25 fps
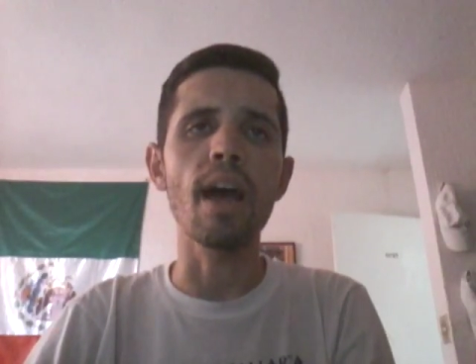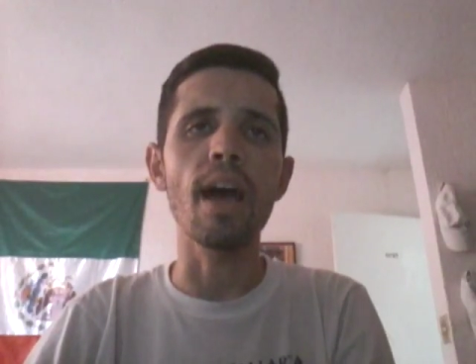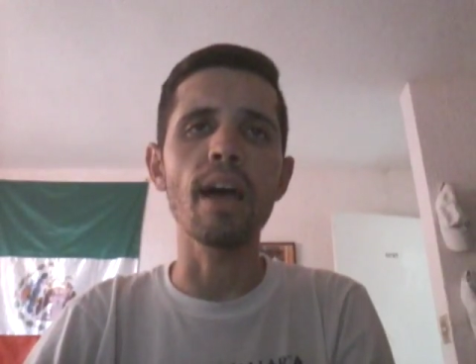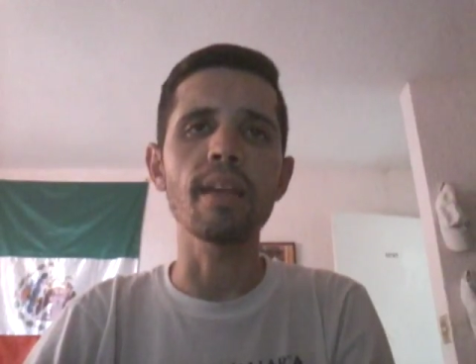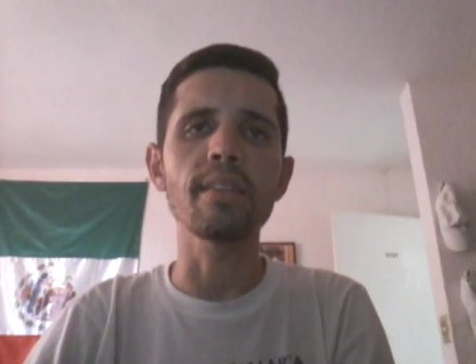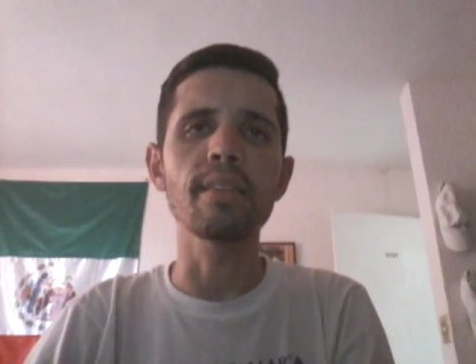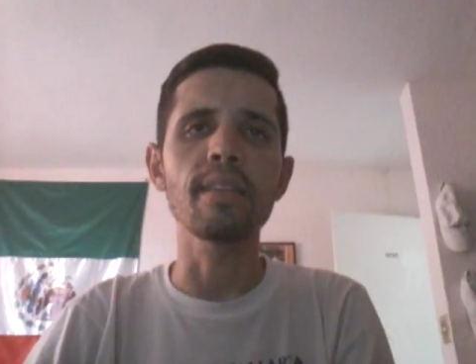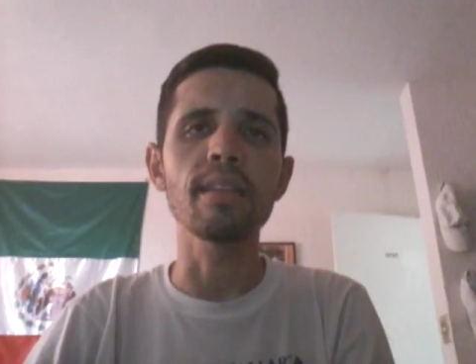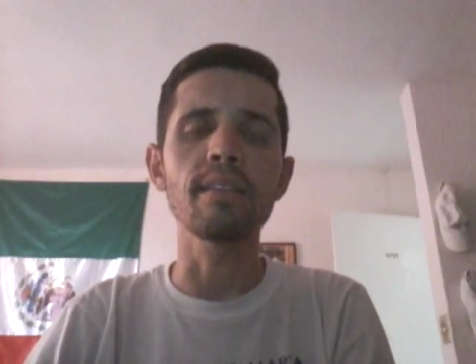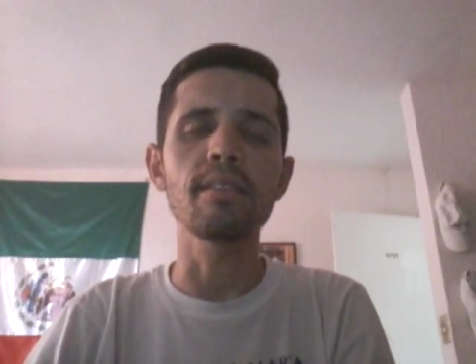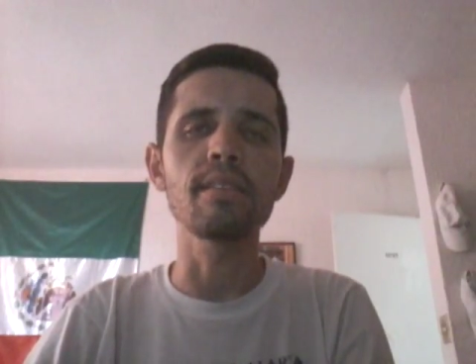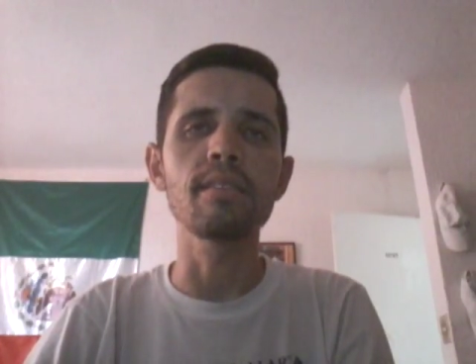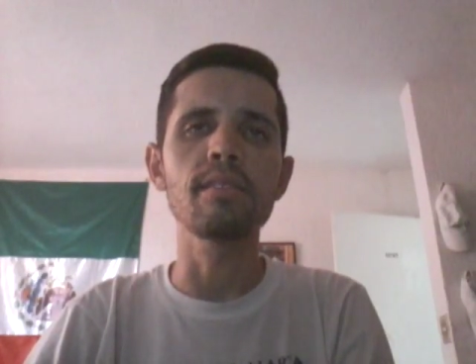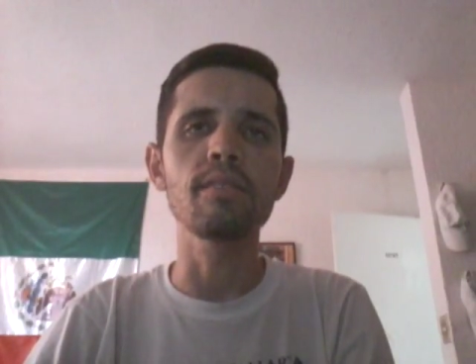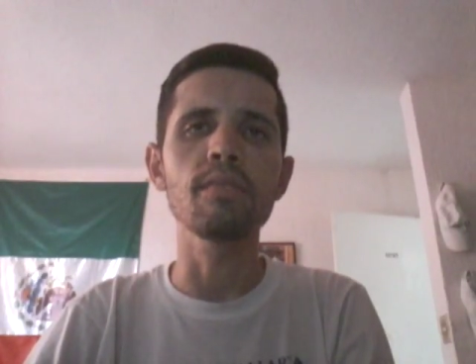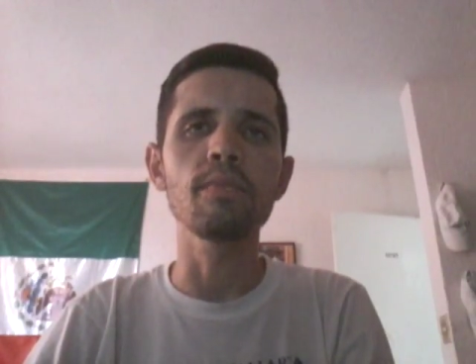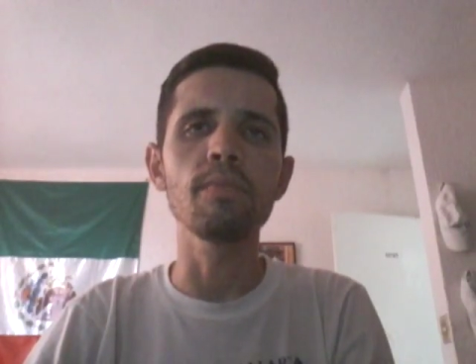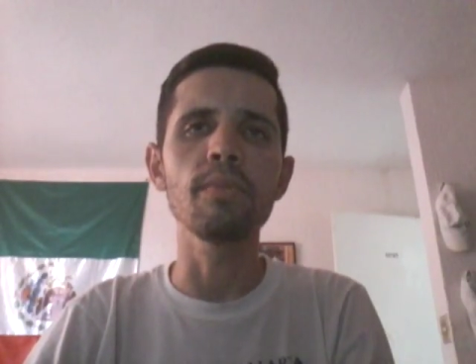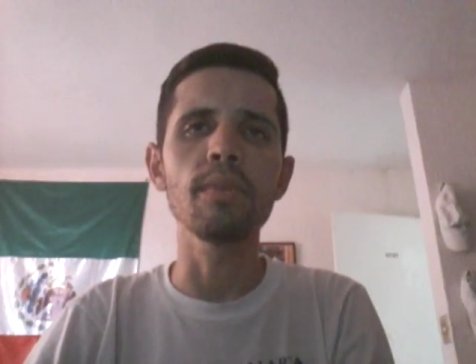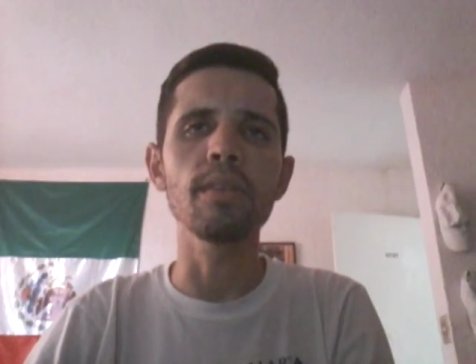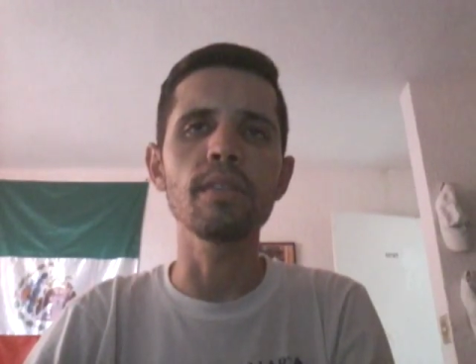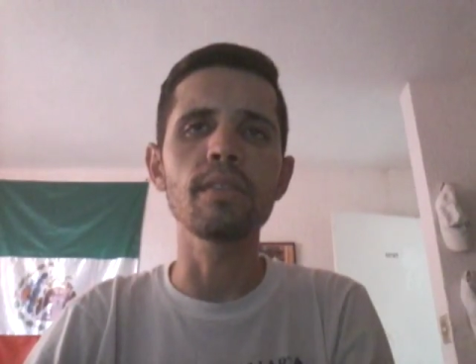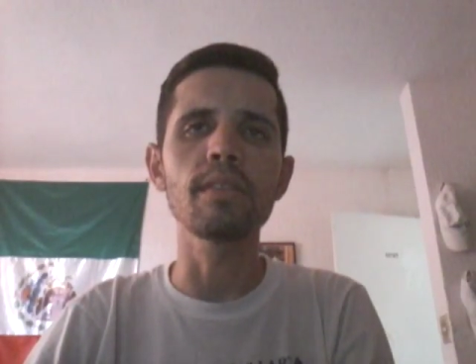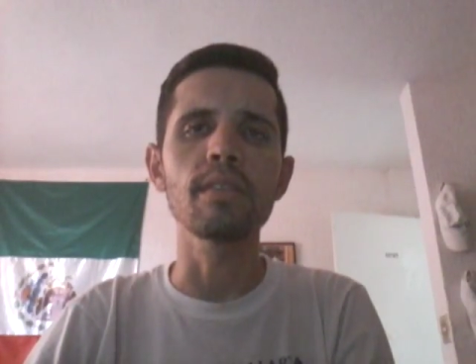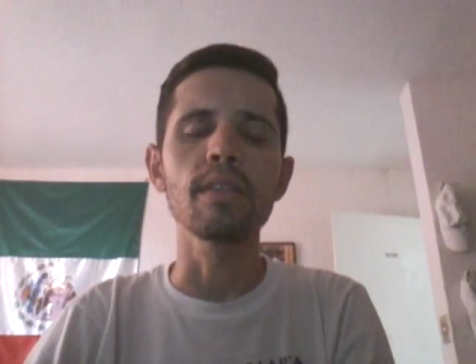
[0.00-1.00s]
at the
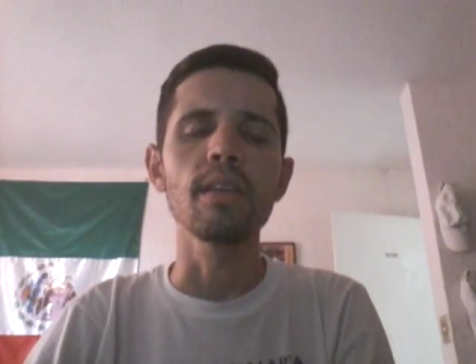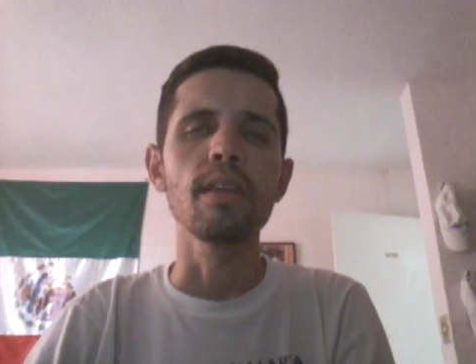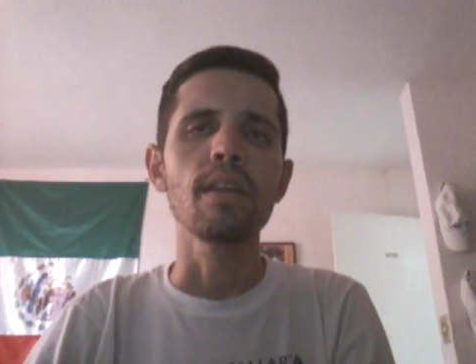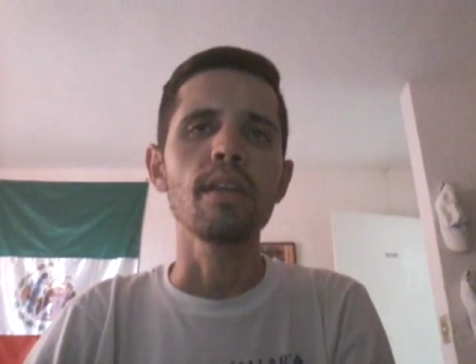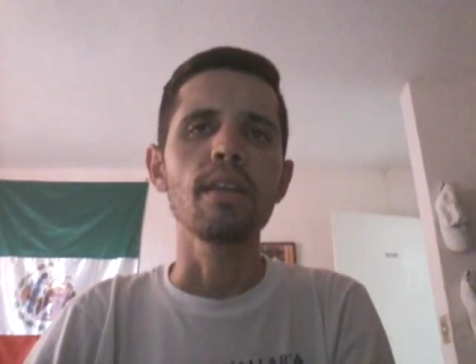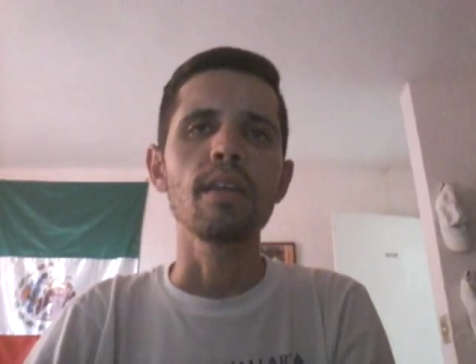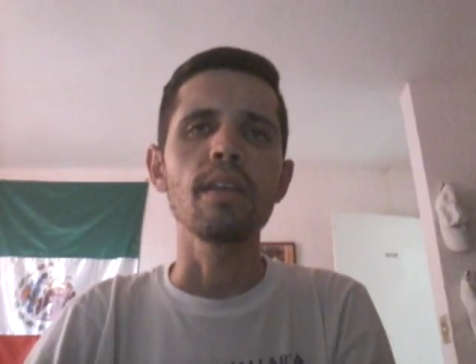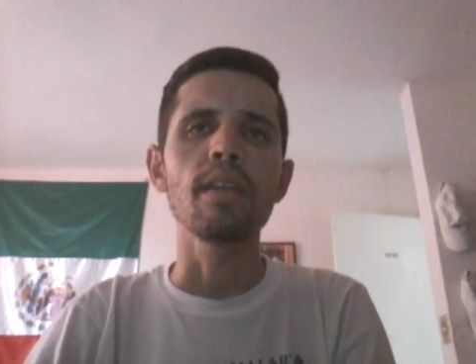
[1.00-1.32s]
summit